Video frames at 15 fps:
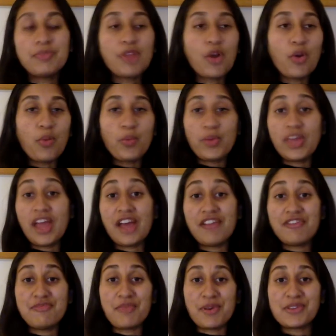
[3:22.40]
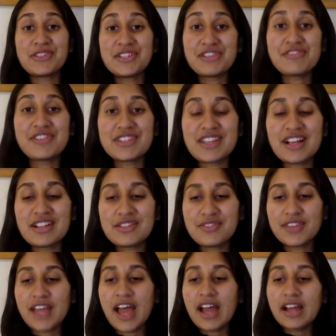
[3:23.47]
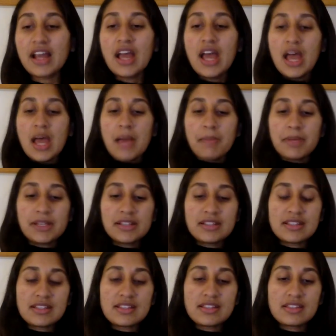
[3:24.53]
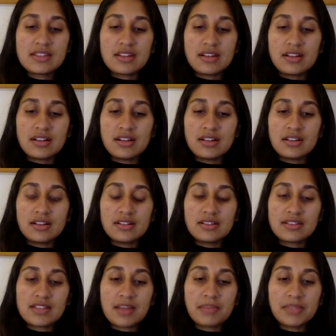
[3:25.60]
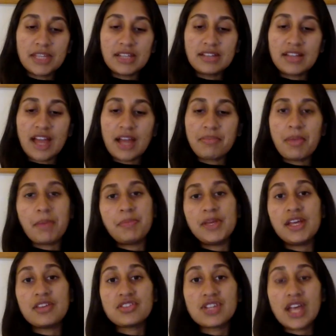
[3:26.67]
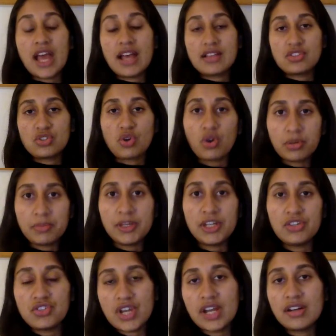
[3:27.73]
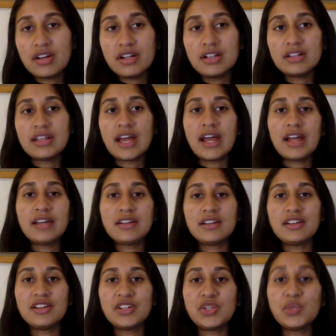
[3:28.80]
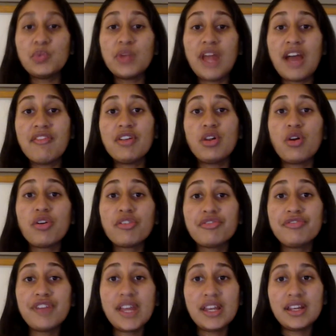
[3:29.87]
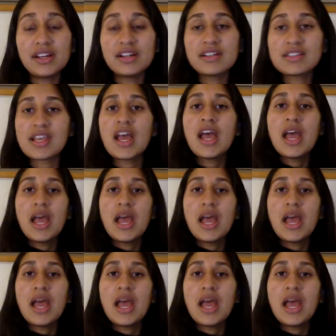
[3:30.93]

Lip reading: hope we have positive results for that. But this is something that my PhD has taught me in general, that you will have a lot of failures,